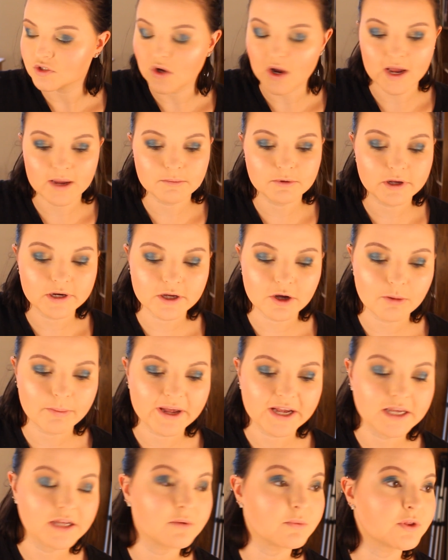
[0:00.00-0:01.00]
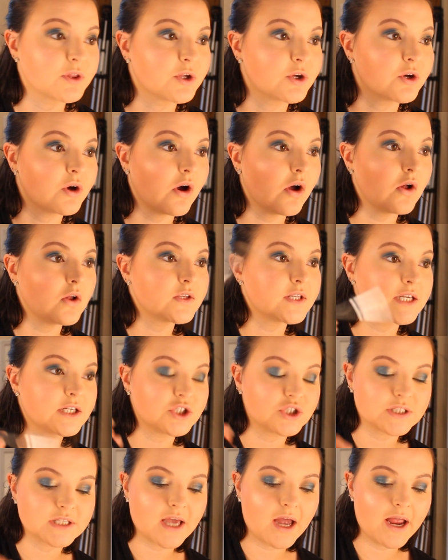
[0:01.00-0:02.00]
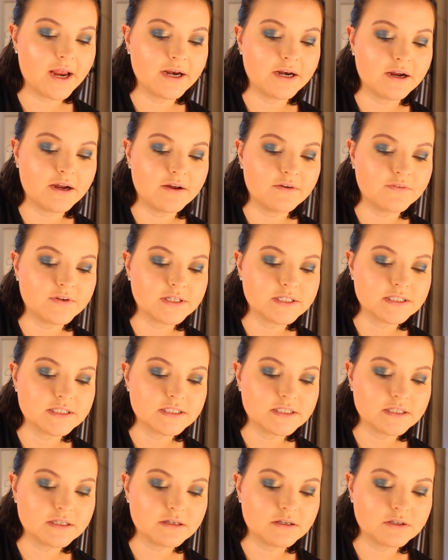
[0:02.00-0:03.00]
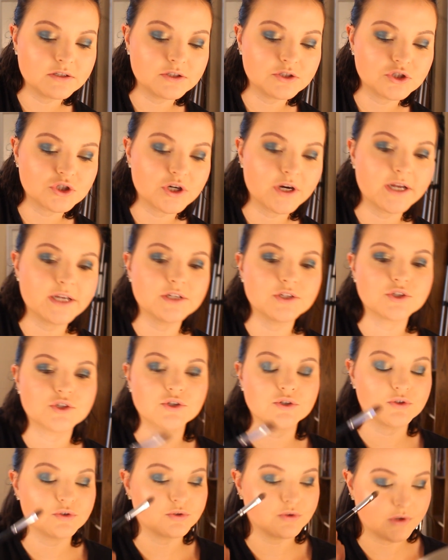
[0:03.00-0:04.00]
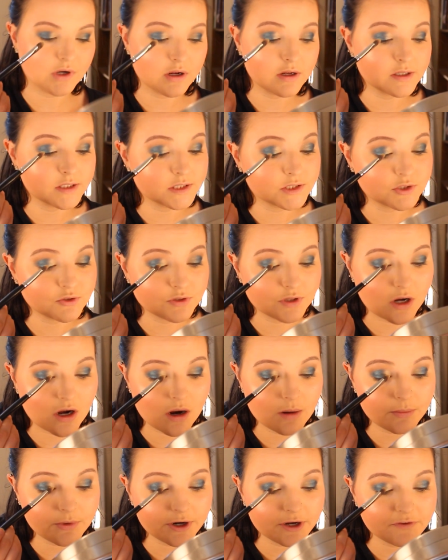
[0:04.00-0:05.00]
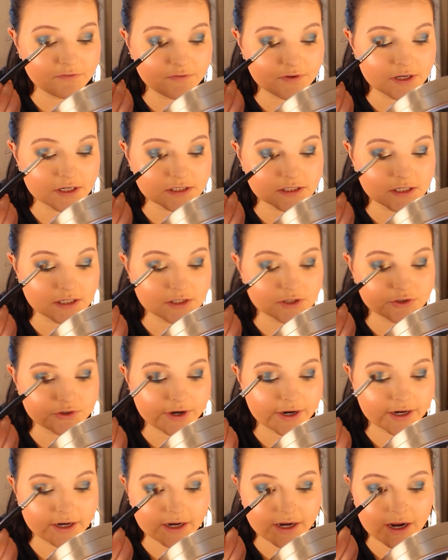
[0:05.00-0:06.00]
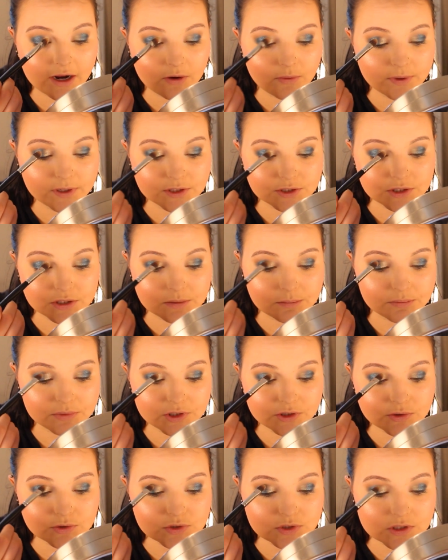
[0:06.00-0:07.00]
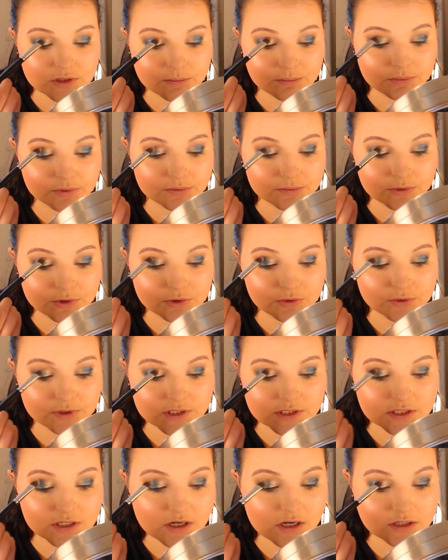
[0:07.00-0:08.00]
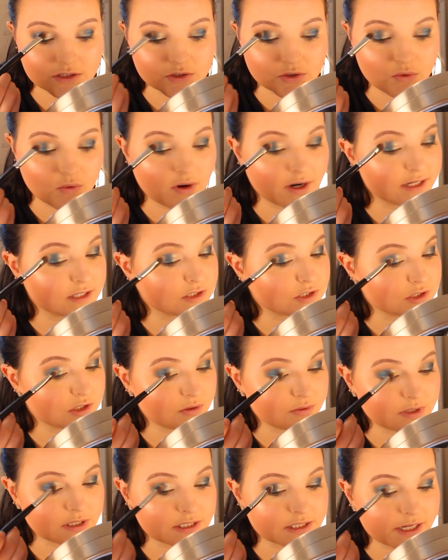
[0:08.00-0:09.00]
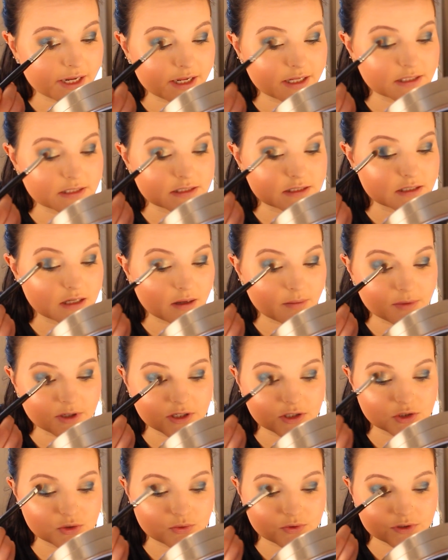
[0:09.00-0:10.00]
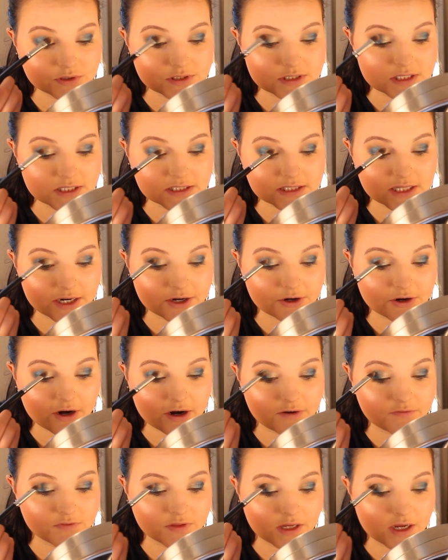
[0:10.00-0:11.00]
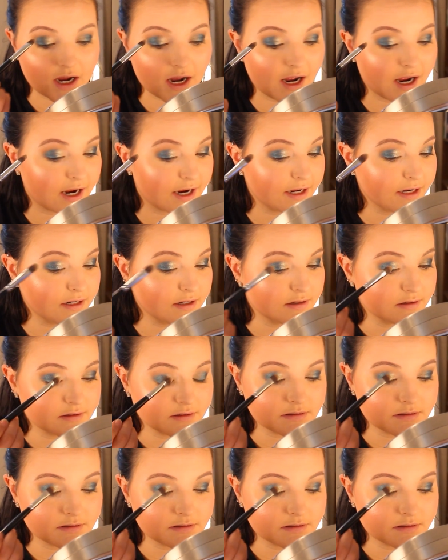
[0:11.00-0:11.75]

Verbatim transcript: So I'm going to go back in with the gold and just kind of still try to do the ombre effect and drag it out into the blue, so the blue is not quite so intense coming towards the center of the eye.